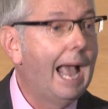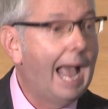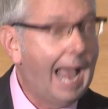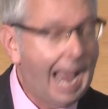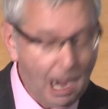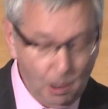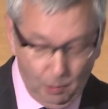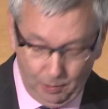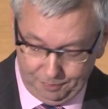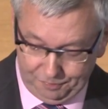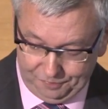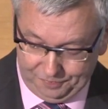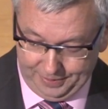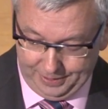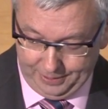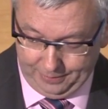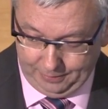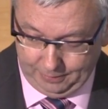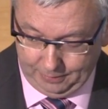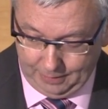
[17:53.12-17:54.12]
Our
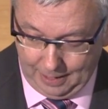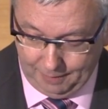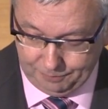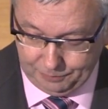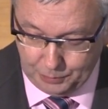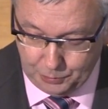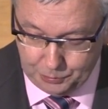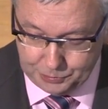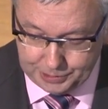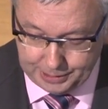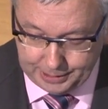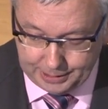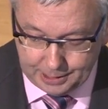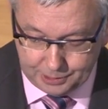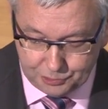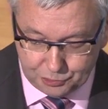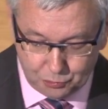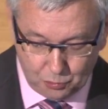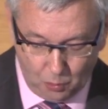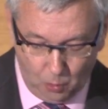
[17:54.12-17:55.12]
fear of losing
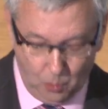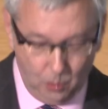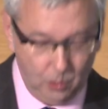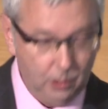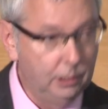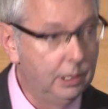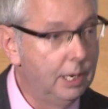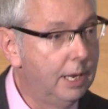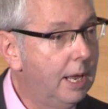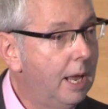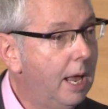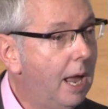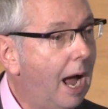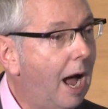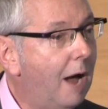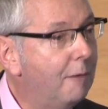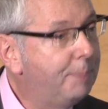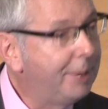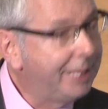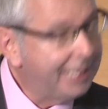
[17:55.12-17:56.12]
control,
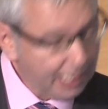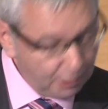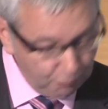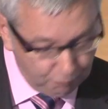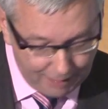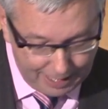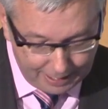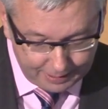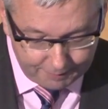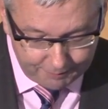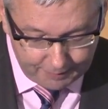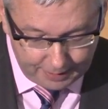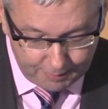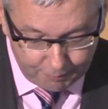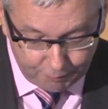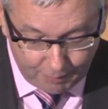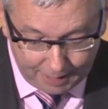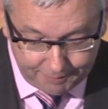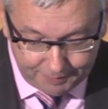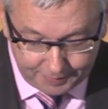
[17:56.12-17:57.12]
of being
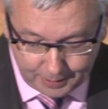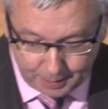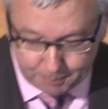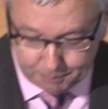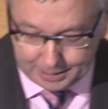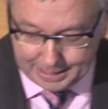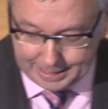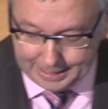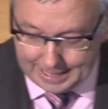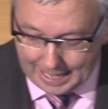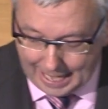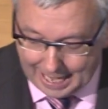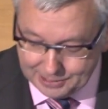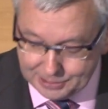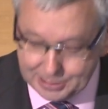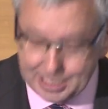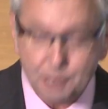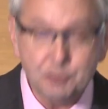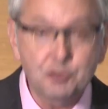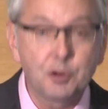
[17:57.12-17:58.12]
irrevocably
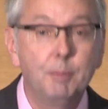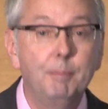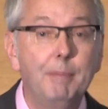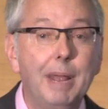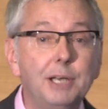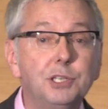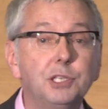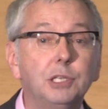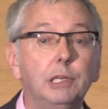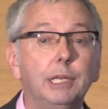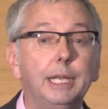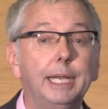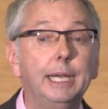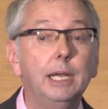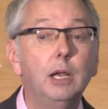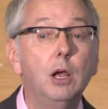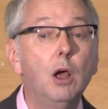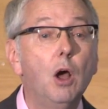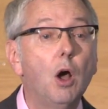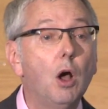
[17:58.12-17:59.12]
and
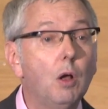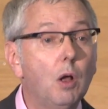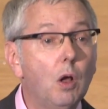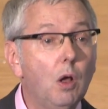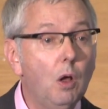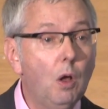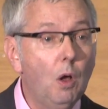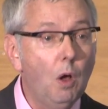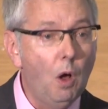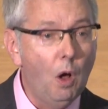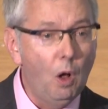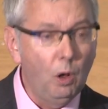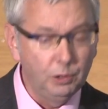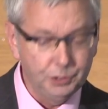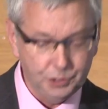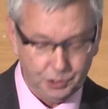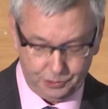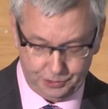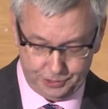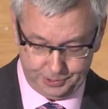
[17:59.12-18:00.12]
detrimentally
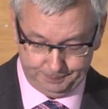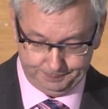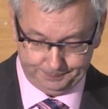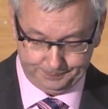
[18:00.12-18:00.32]
altered.